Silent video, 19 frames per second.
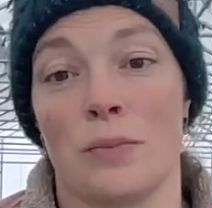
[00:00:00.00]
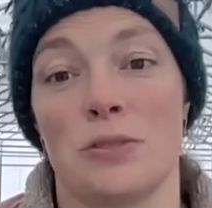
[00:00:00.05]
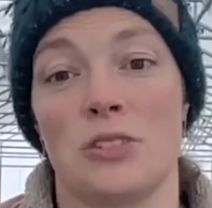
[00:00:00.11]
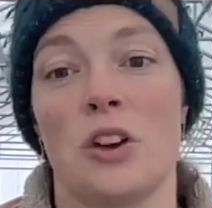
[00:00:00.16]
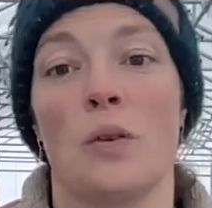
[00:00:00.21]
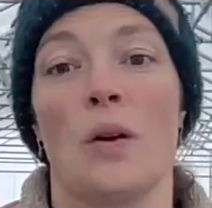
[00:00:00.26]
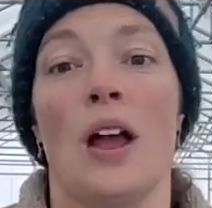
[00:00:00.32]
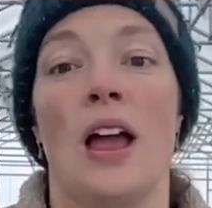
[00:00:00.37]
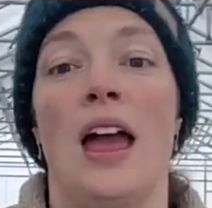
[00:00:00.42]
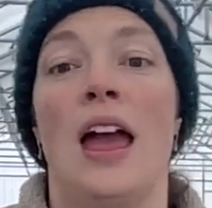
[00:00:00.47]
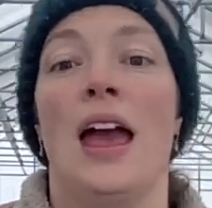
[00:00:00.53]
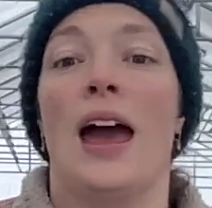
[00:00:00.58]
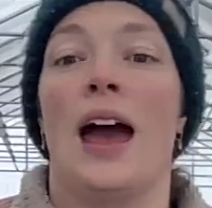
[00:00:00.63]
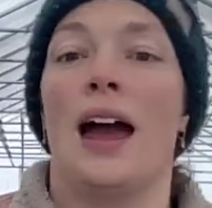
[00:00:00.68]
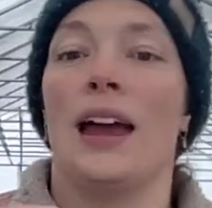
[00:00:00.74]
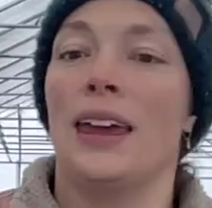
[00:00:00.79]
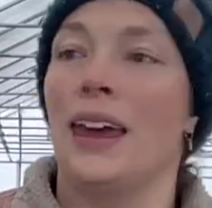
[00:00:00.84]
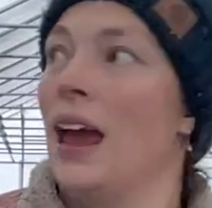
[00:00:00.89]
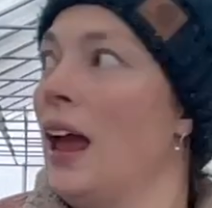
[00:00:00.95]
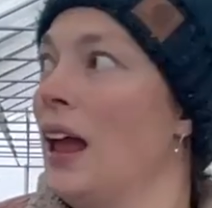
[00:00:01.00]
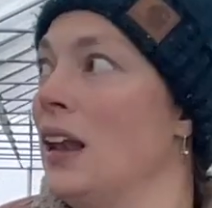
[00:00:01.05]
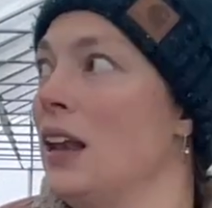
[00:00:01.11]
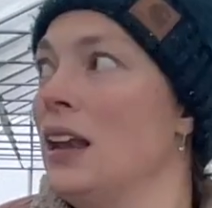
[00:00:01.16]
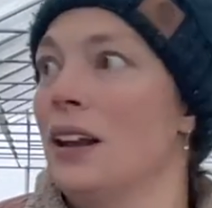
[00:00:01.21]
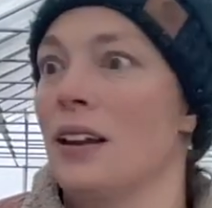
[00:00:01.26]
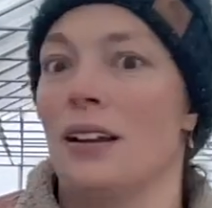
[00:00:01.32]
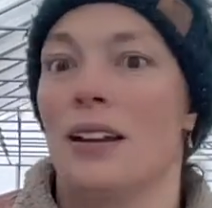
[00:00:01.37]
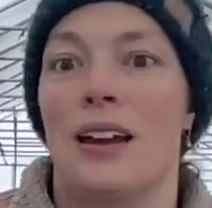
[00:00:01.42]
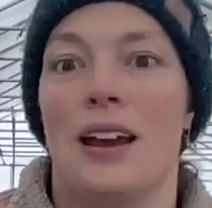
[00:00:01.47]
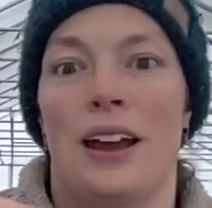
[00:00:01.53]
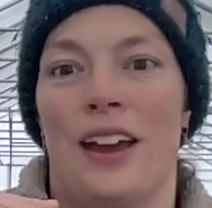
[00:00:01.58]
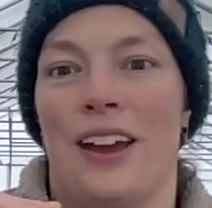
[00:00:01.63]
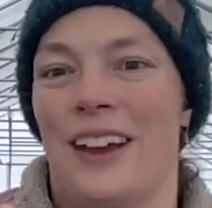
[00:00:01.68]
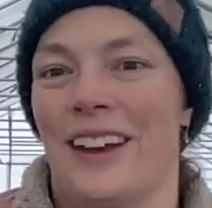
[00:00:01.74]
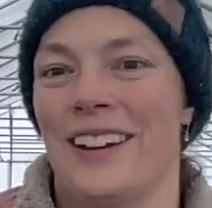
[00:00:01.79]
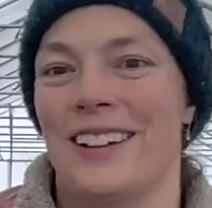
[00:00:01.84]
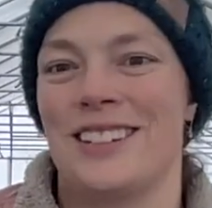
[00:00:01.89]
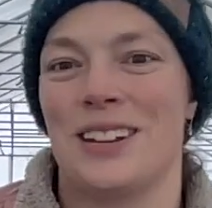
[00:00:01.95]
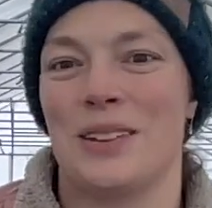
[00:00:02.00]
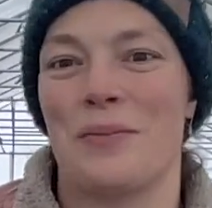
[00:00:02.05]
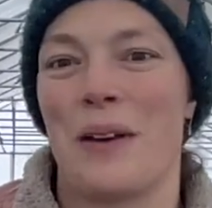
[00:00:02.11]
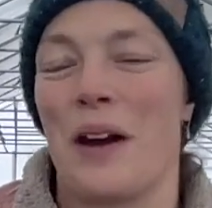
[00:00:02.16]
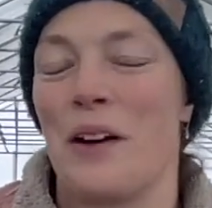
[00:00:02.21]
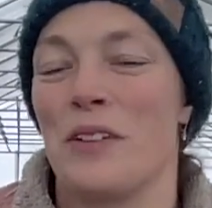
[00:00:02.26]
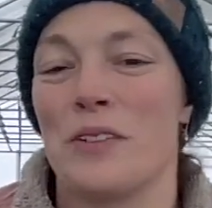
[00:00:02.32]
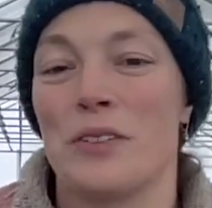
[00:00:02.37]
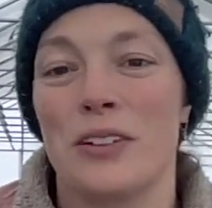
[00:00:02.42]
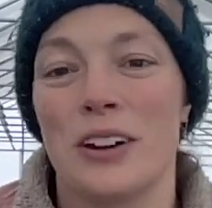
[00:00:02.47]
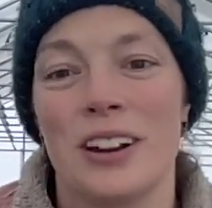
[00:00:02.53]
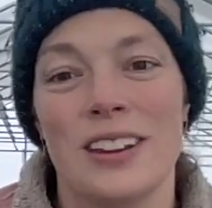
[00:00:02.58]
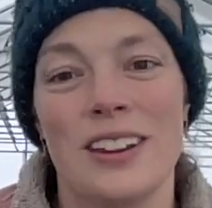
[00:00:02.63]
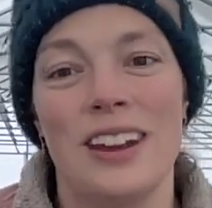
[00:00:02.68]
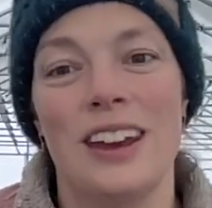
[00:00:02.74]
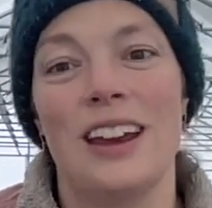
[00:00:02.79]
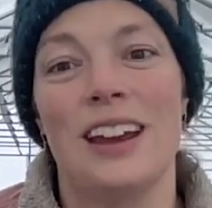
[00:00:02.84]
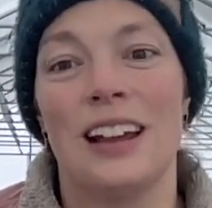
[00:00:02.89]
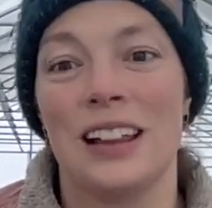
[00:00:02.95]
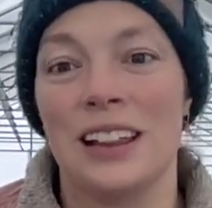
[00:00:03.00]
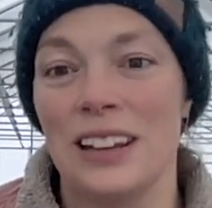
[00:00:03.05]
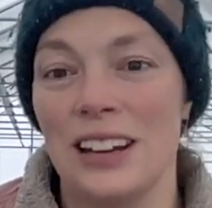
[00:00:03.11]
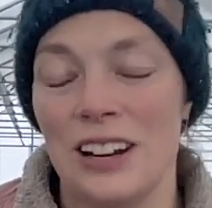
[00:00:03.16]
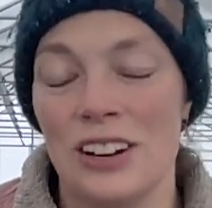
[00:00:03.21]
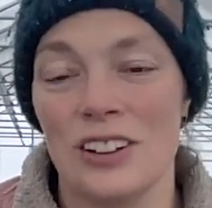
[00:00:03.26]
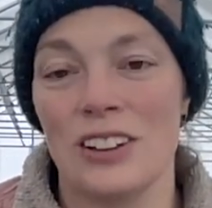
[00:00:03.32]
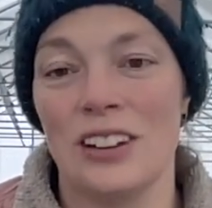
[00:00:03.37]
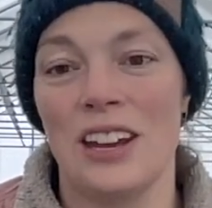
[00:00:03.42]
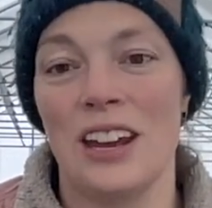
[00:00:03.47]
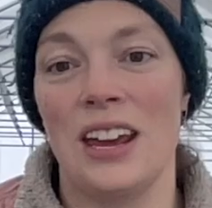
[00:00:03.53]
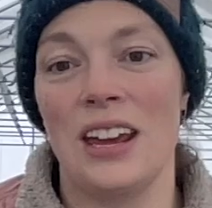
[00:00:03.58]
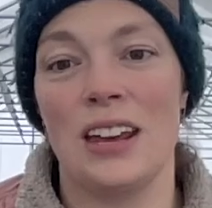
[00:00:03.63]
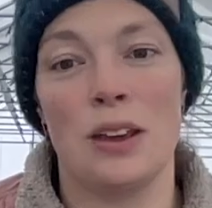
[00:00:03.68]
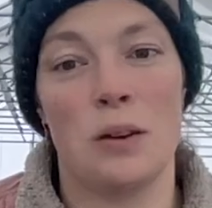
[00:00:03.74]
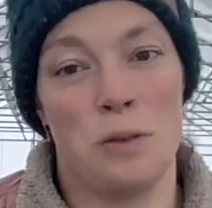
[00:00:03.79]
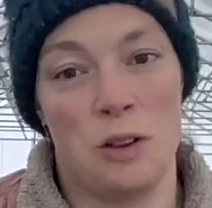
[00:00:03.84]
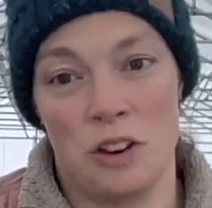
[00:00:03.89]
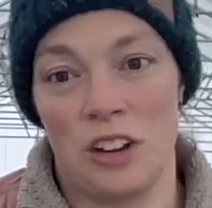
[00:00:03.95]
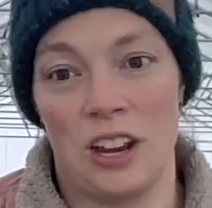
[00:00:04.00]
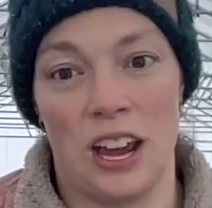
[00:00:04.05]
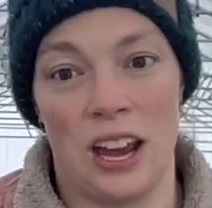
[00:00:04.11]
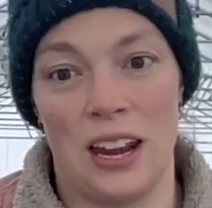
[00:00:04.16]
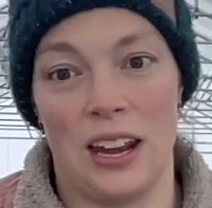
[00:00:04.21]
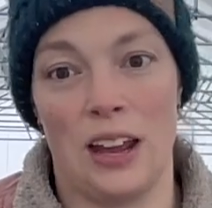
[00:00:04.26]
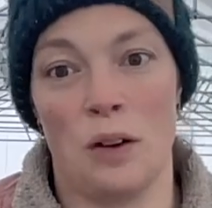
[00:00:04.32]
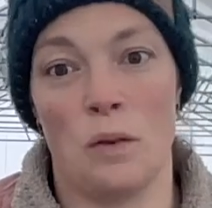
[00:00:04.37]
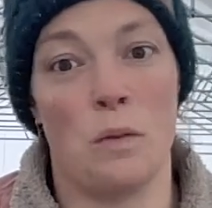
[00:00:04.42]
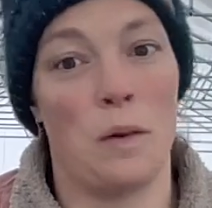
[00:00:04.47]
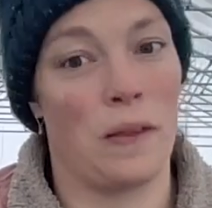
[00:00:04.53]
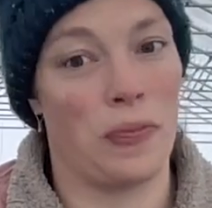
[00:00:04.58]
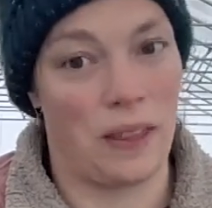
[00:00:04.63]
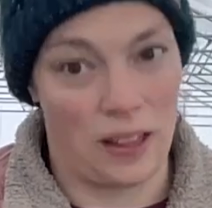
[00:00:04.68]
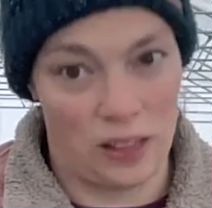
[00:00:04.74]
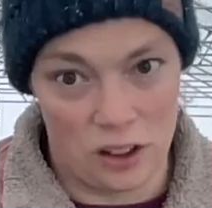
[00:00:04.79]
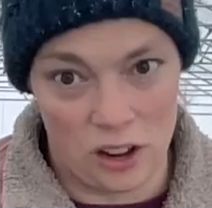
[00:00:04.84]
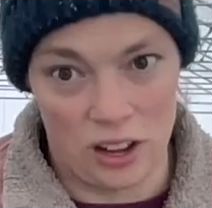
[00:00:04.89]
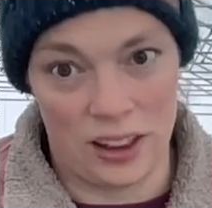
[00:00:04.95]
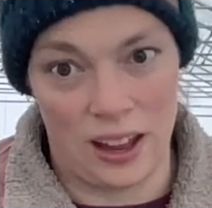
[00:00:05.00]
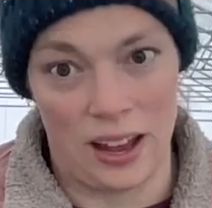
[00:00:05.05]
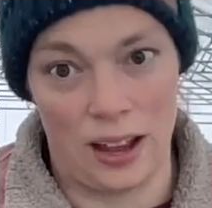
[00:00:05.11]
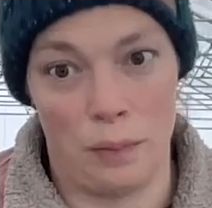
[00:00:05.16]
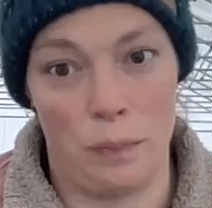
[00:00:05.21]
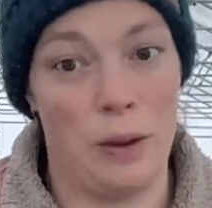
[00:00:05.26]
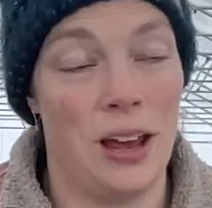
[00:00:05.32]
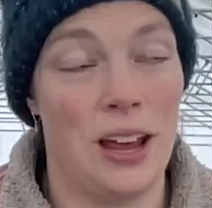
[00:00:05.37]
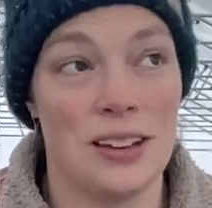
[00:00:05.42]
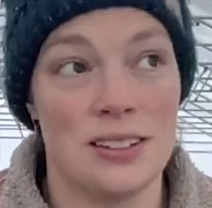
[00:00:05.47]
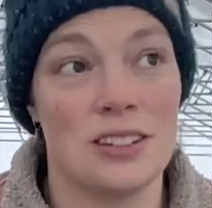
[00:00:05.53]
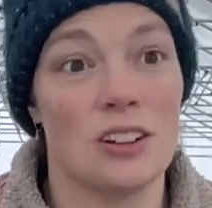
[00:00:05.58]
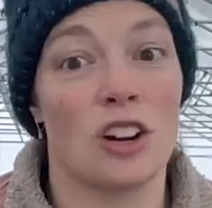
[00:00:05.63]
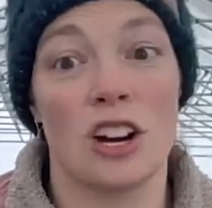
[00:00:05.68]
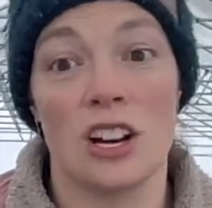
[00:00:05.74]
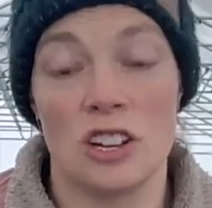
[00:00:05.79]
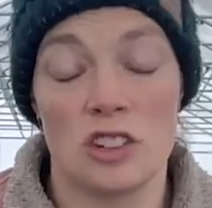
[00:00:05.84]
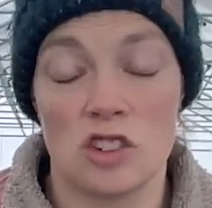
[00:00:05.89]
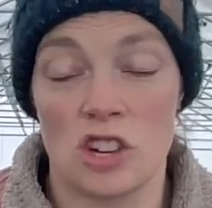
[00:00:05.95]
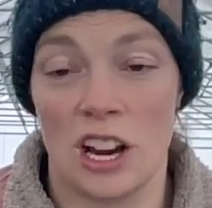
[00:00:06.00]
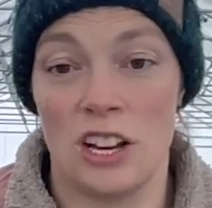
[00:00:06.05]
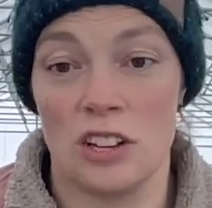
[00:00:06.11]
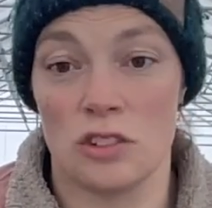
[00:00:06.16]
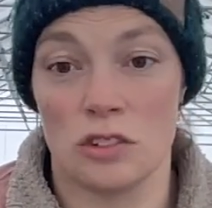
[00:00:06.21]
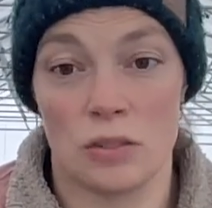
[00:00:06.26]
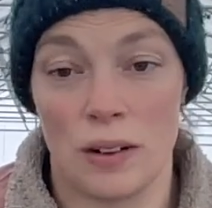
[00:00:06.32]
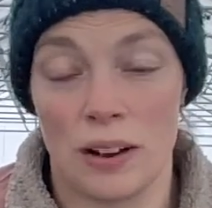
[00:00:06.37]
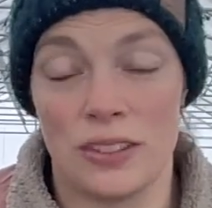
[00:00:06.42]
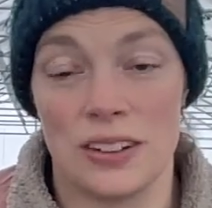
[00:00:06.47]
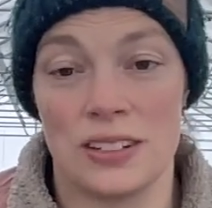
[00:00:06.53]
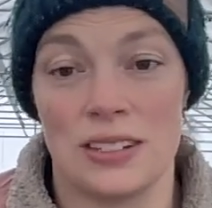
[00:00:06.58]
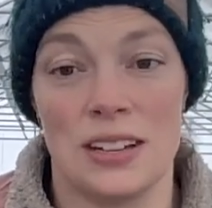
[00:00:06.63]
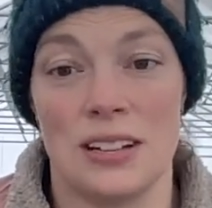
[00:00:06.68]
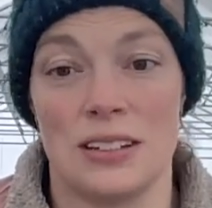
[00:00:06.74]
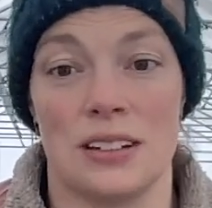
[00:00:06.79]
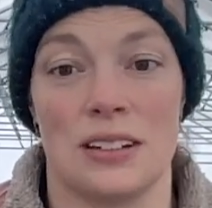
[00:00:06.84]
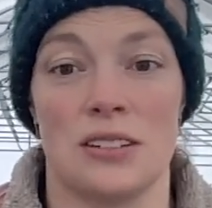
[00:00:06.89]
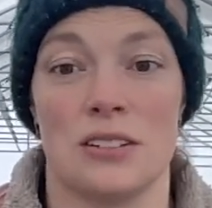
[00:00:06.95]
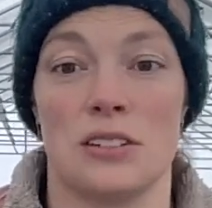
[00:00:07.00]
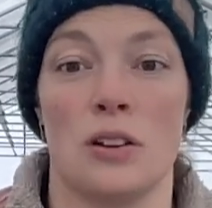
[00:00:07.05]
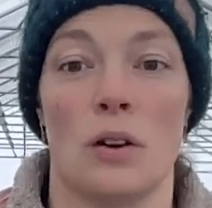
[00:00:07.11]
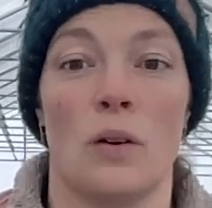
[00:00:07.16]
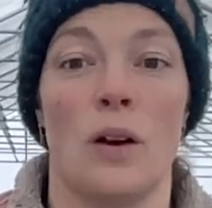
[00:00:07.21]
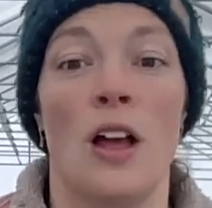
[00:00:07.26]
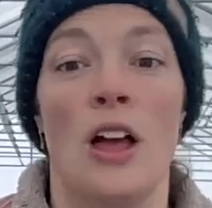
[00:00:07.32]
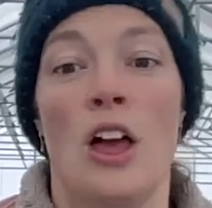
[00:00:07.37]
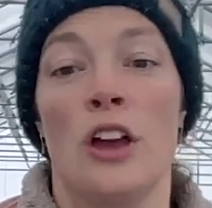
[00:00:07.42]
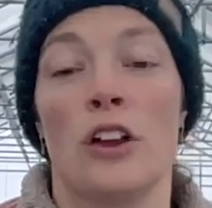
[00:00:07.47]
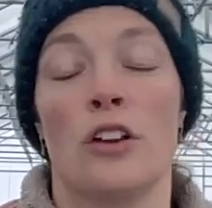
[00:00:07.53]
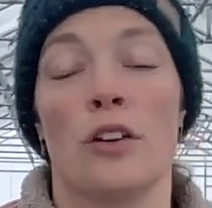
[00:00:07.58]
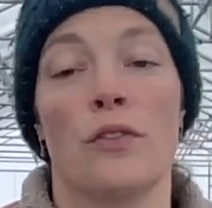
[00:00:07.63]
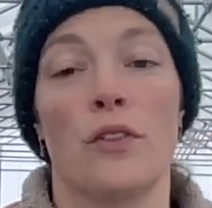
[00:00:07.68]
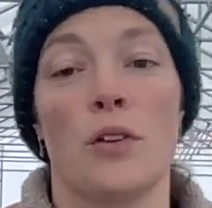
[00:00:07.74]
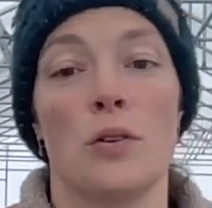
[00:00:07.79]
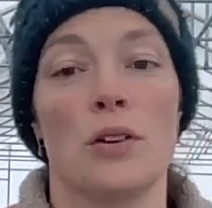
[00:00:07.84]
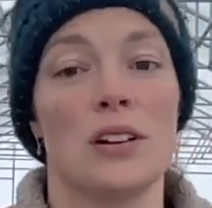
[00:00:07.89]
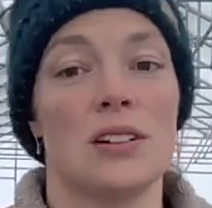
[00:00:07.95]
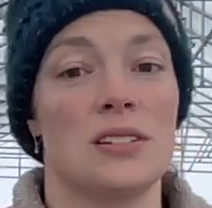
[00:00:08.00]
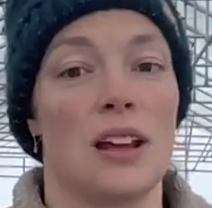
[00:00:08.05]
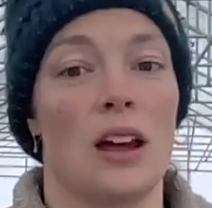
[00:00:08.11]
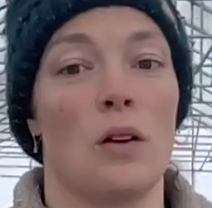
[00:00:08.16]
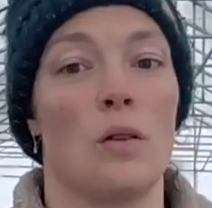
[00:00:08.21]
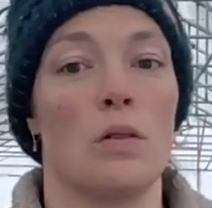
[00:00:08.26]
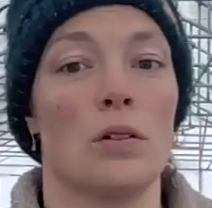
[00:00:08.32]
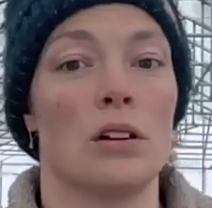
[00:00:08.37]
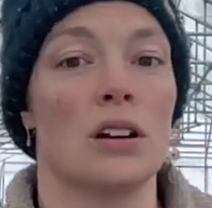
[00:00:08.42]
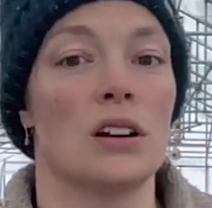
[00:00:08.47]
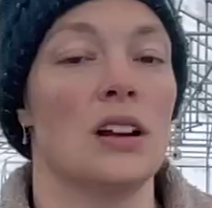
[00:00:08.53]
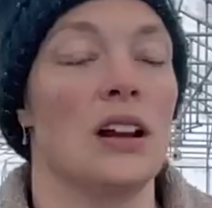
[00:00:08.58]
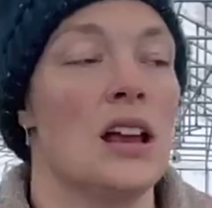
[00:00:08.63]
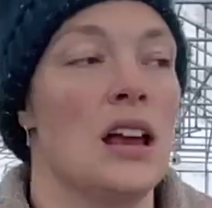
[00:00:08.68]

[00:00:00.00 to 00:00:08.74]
So again, it's about really clearly communicating what they look like, because they're going to change throughout the season. So your florist that ordered